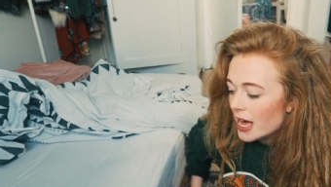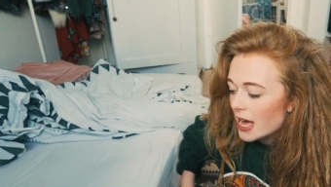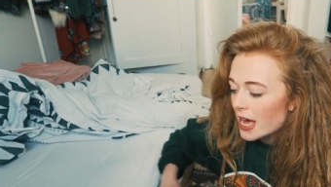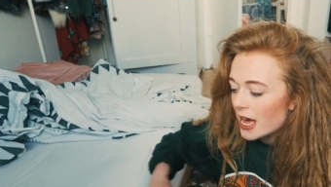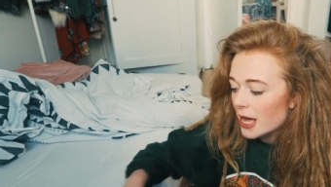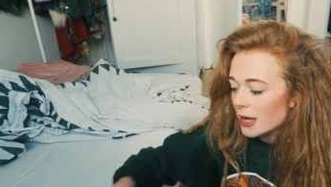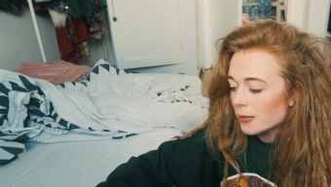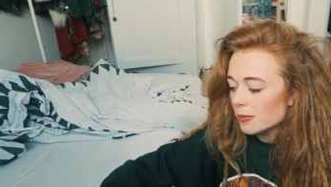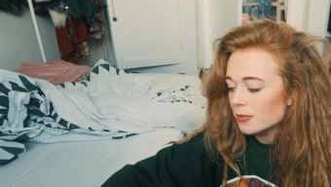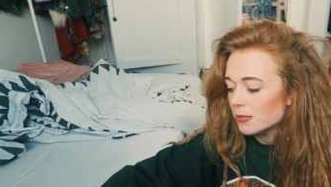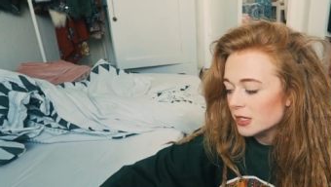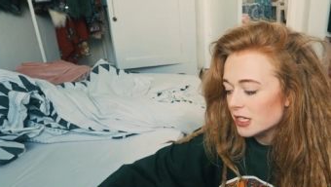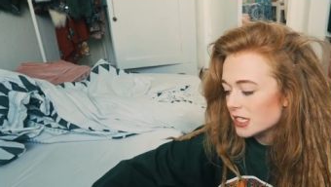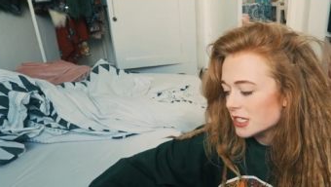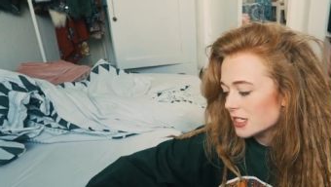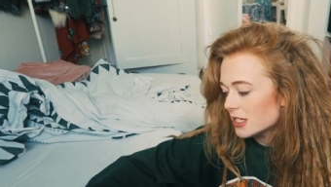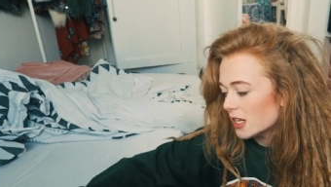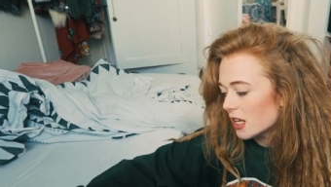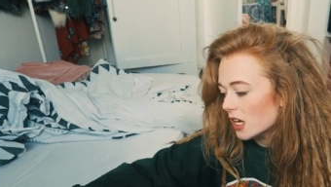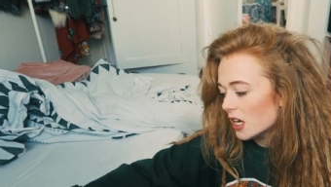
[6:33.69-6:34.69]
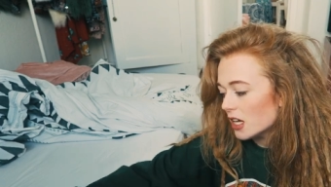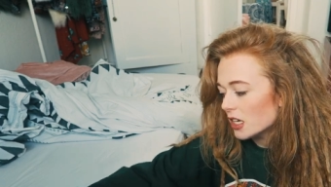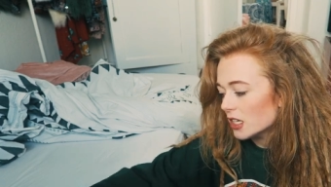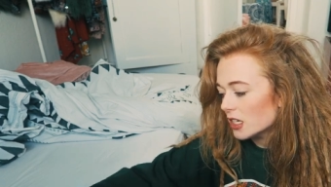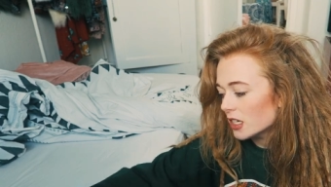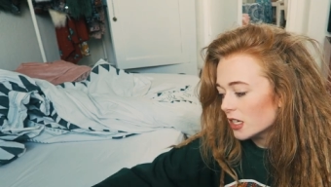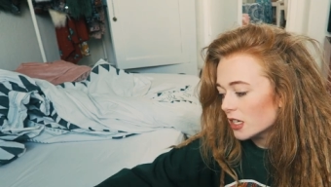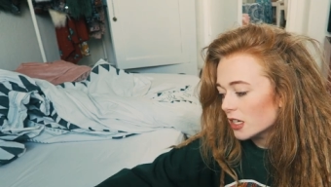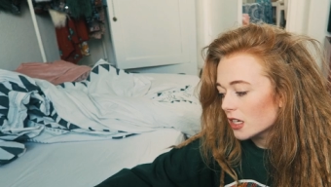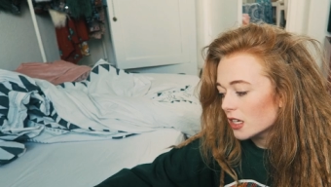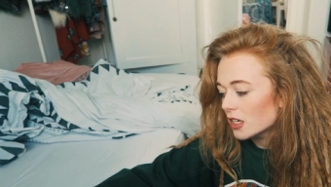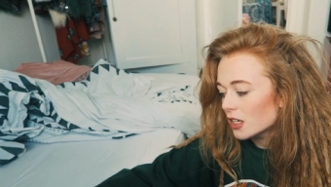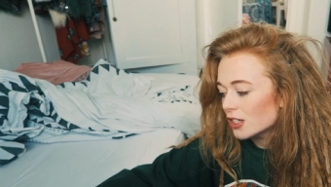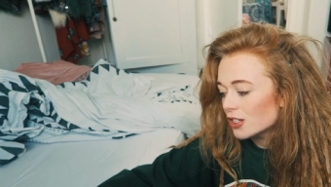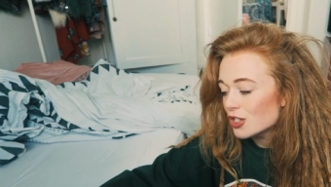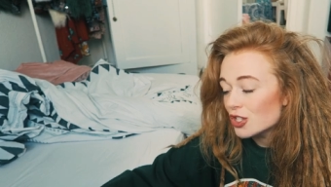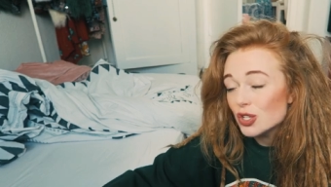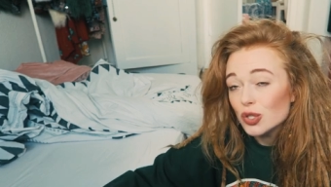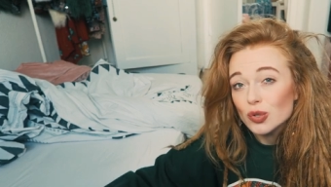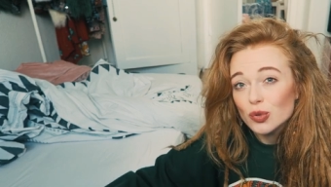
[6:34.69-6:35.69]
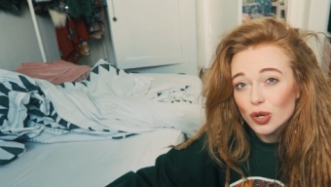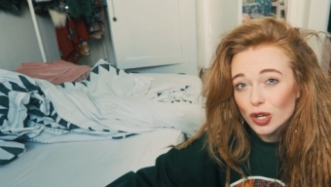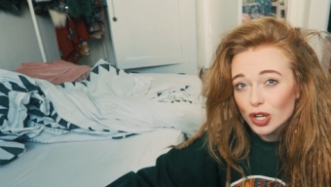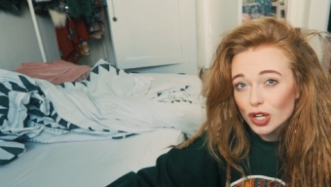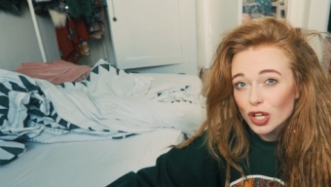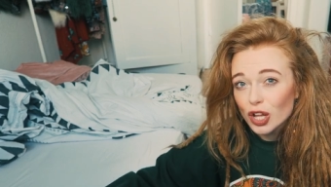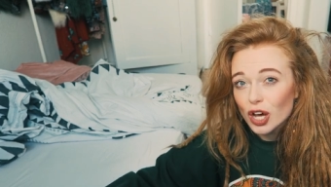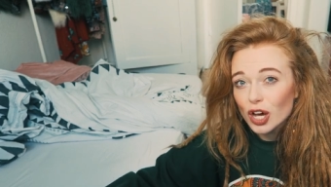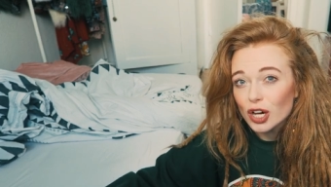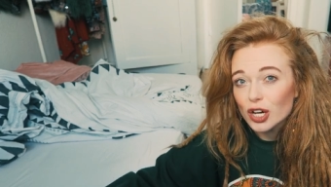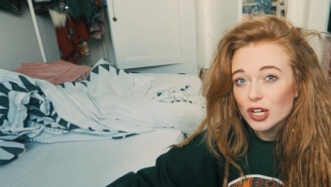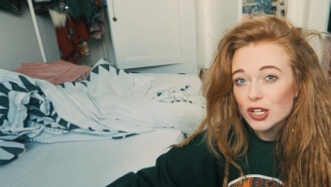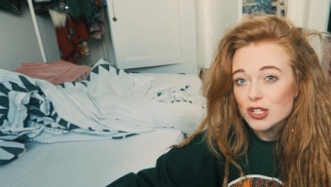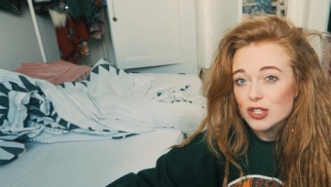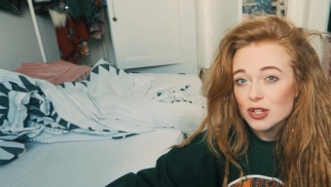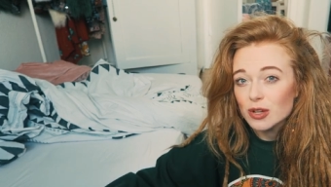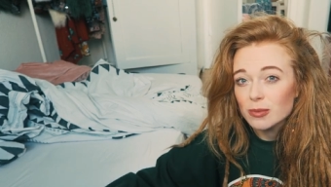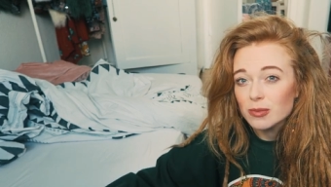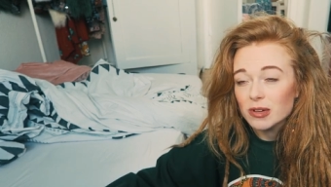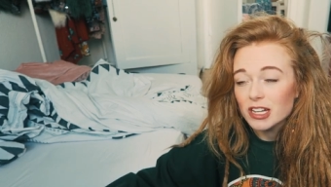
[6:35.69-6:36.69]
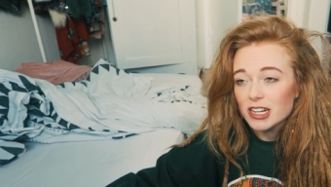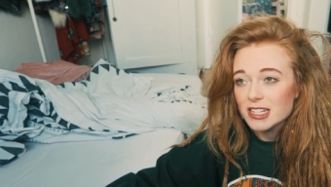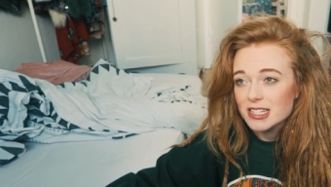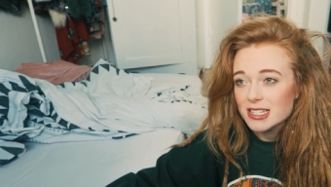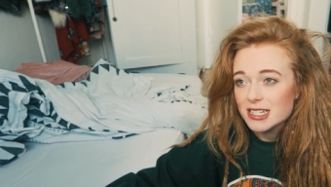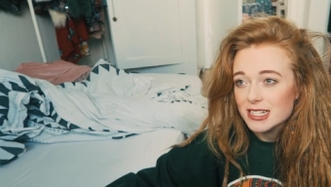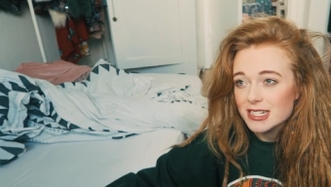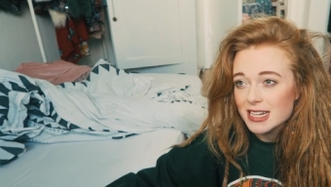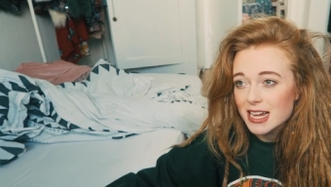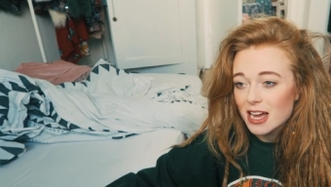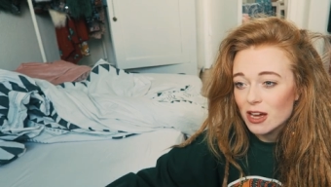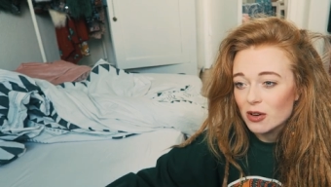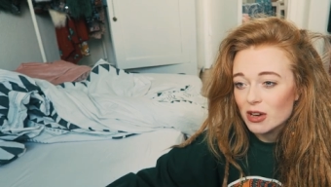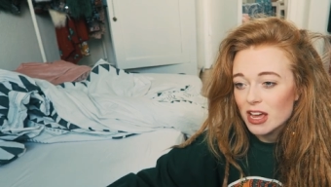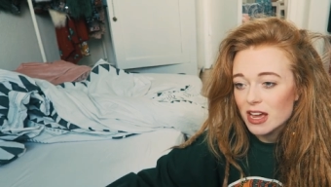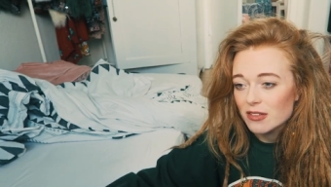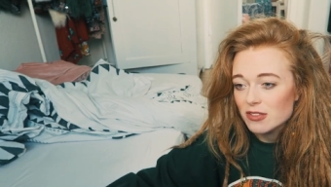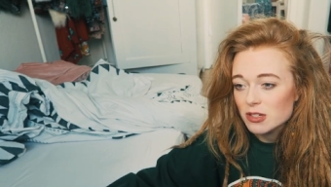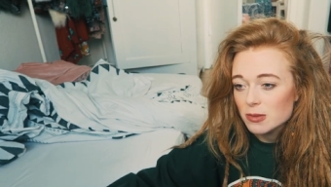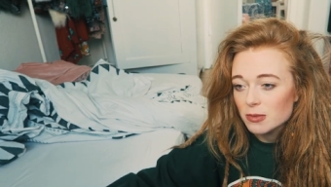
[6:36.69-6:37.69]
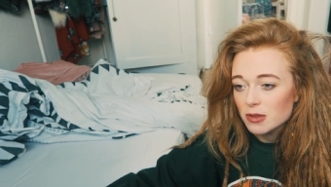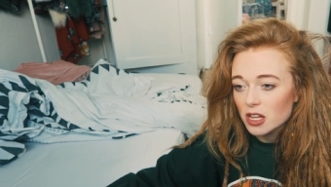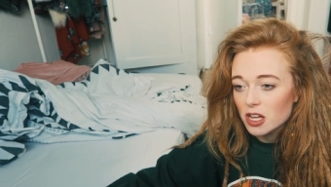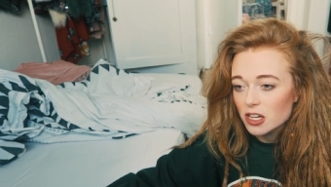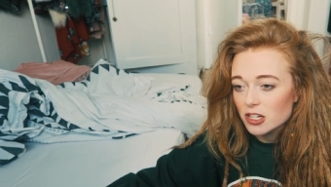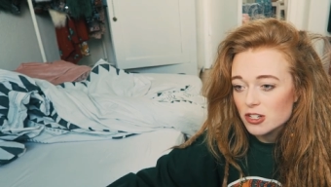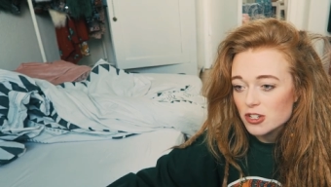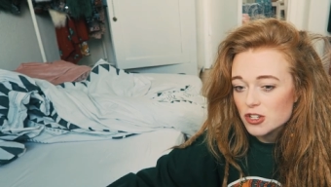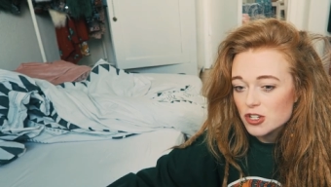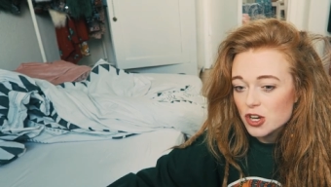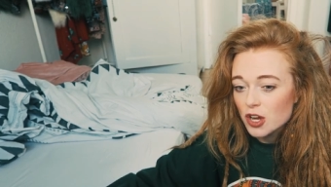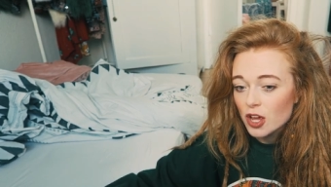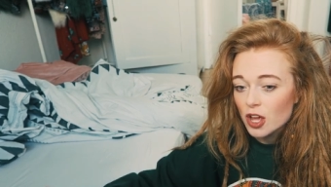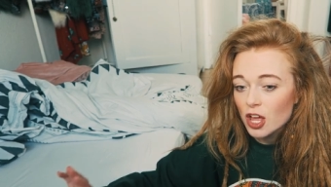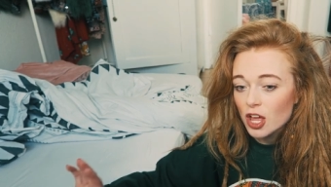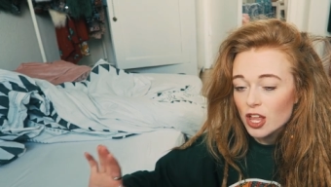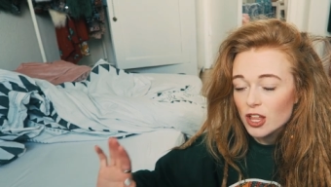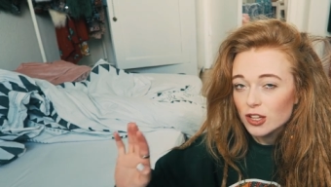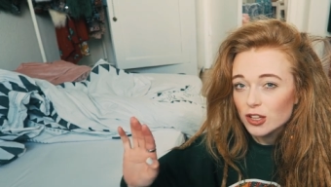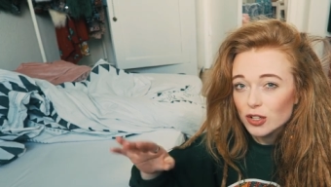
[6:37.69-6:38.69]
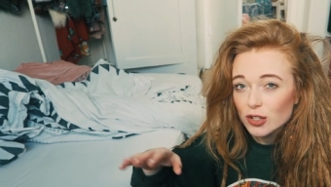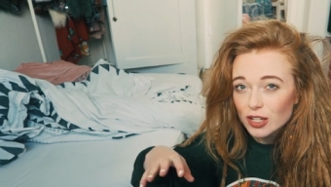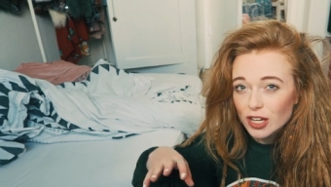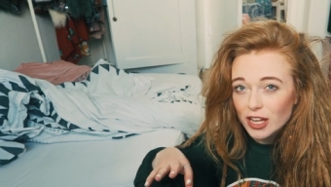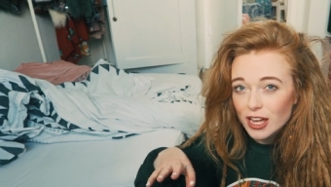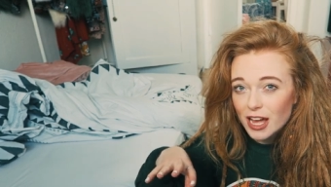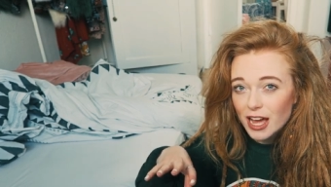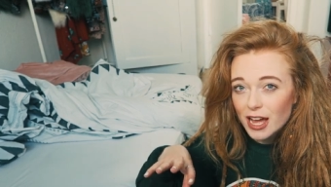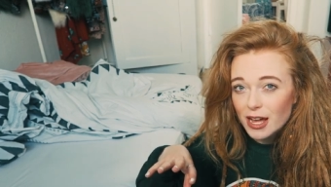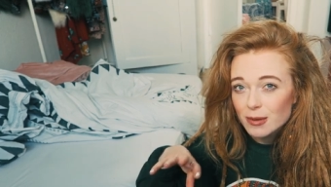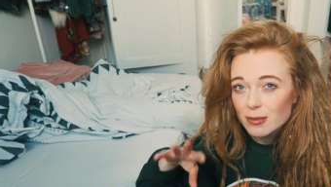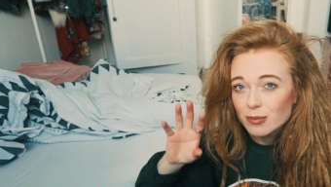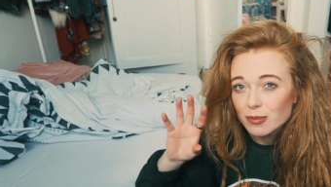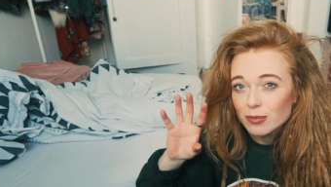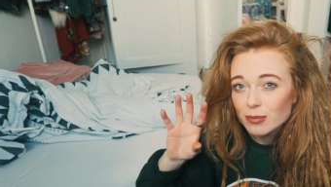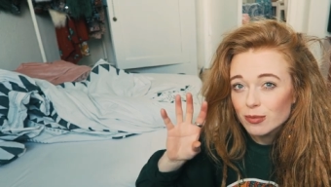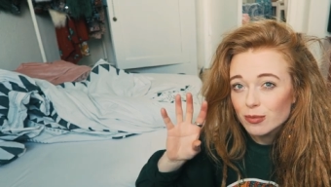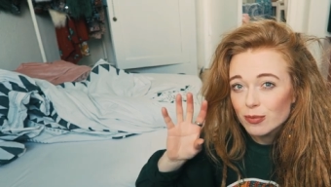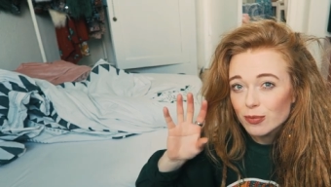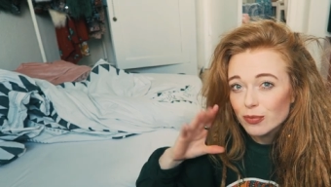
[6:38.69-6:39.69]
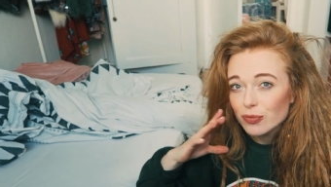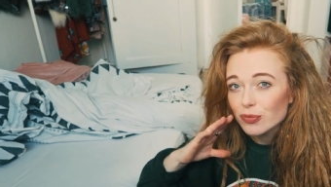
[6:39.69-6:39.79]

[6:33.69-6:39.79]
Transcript: Um, it's like two o'clock. So I'm gonna sit down, have some lunch, look at um,